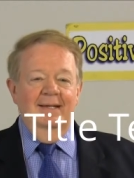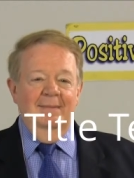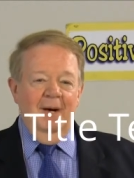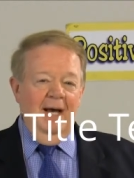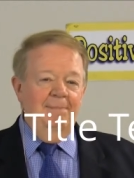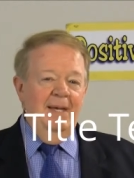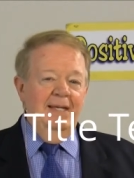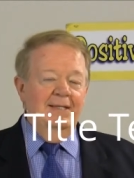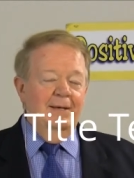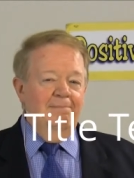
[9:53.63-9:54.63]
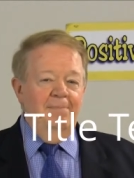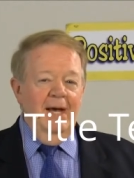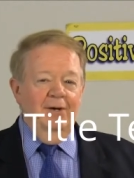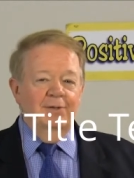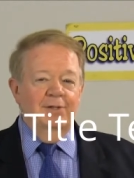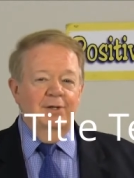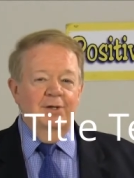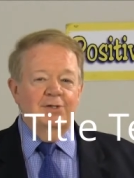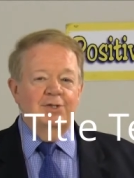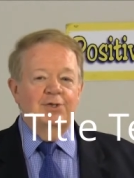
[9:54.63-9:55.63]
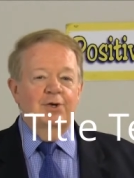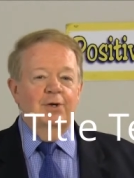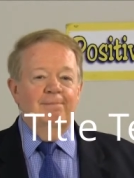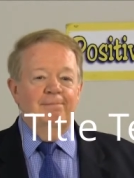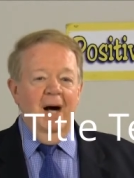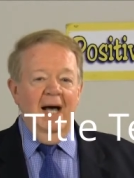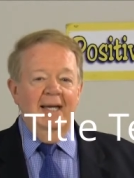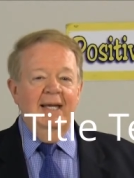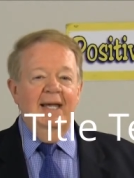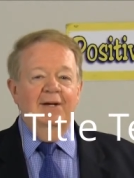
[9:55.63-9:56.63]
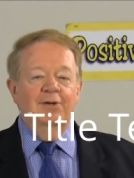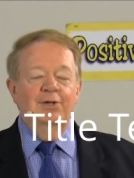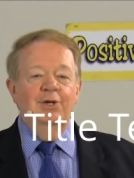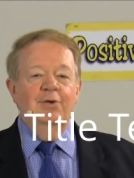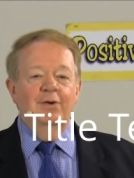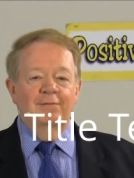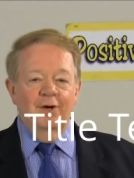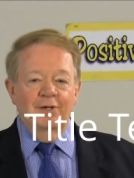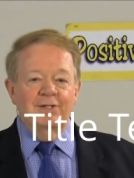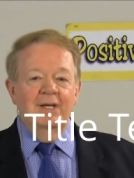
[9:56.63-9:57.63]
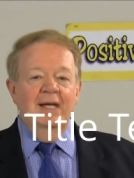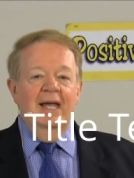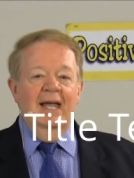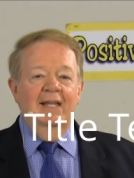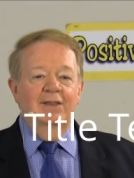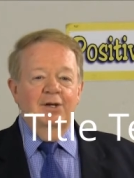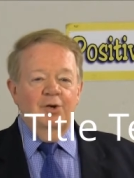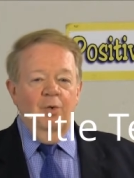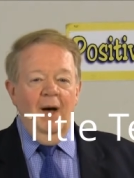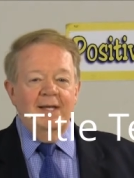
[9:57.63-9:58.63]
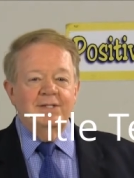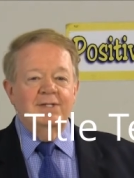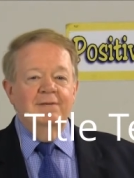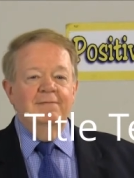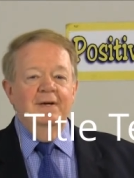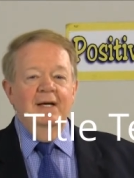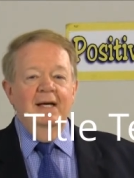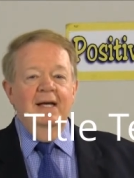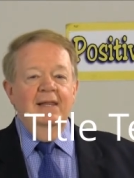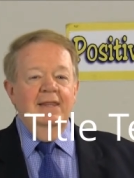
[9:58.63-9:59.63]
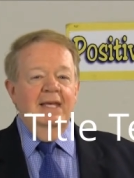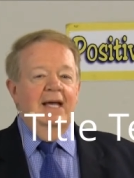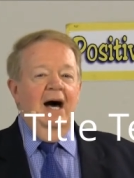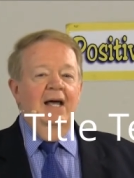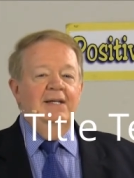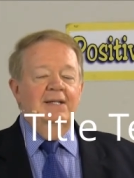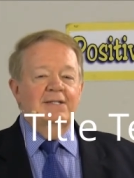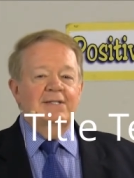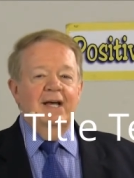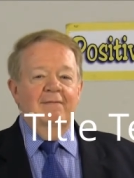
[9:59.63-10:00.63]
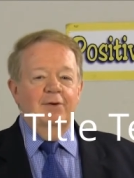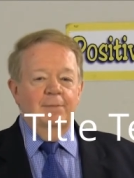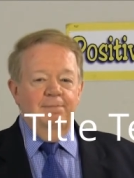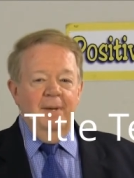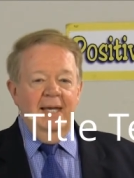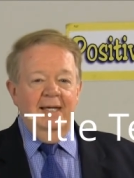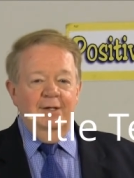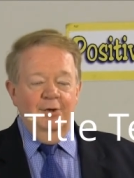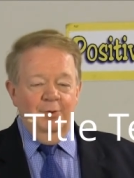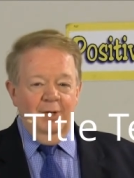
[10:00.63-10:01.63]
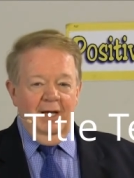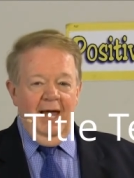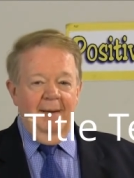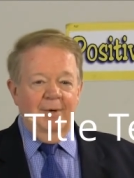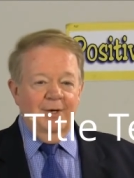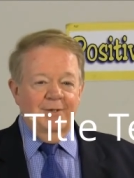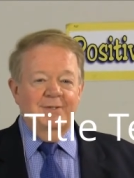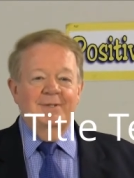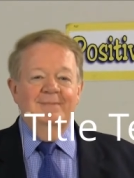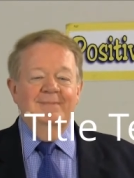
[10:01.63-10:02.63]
Am I being compelled to disturb my inner universe in the quest of the undiscovered being who clamors